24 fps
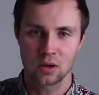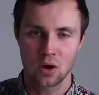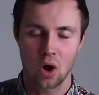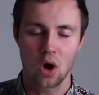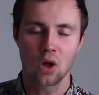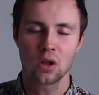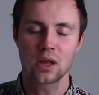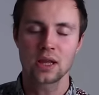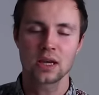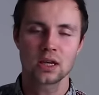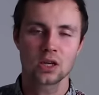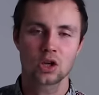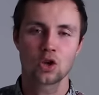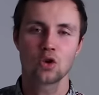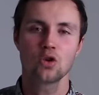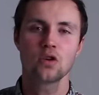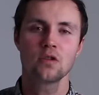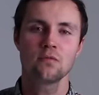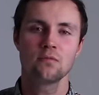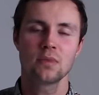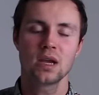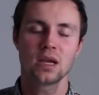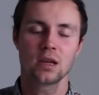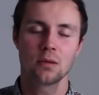Colin could
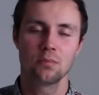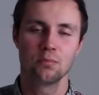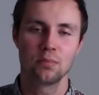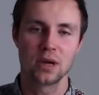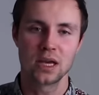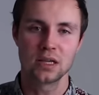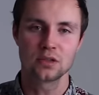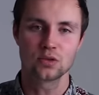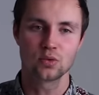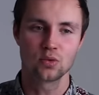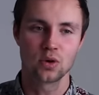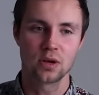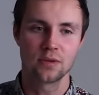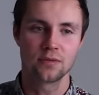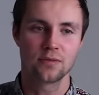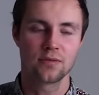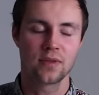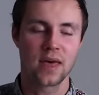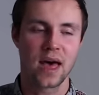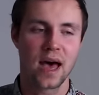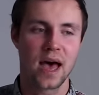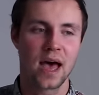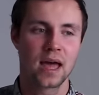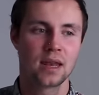have made a bass riff
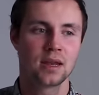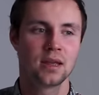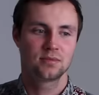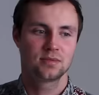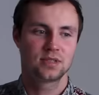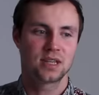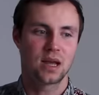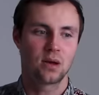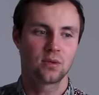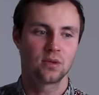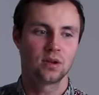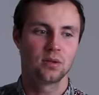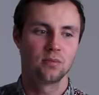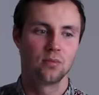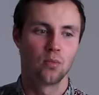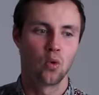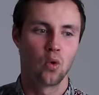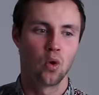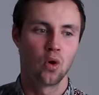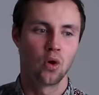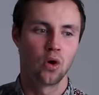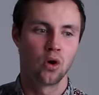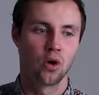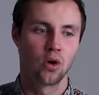that sounded
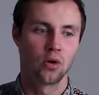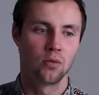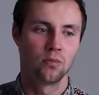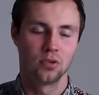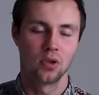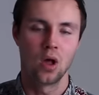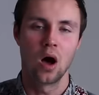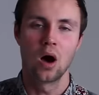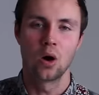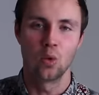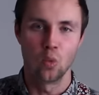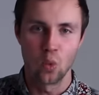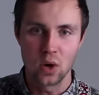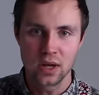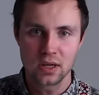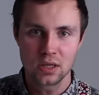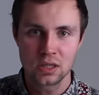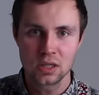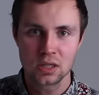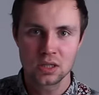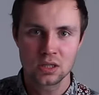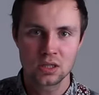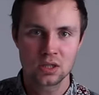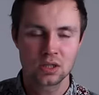more
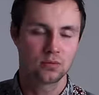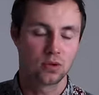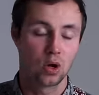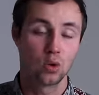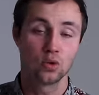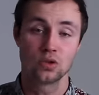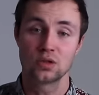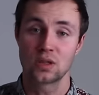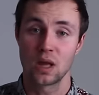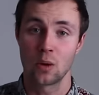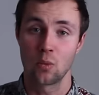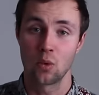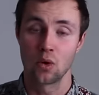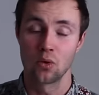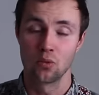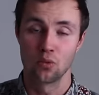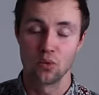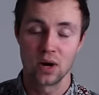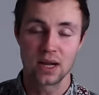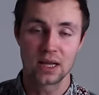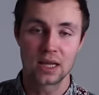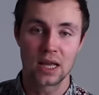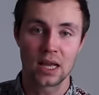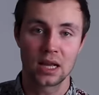long-winded, notes that were
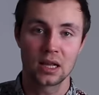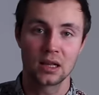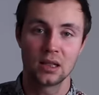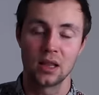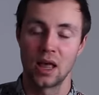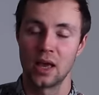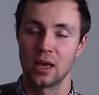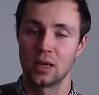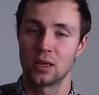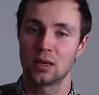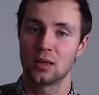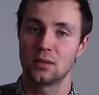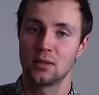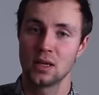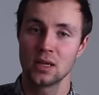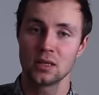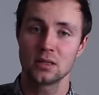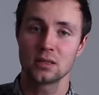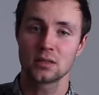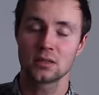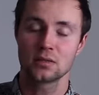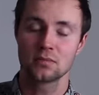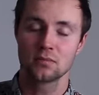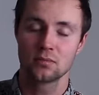ringing like
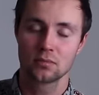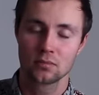this.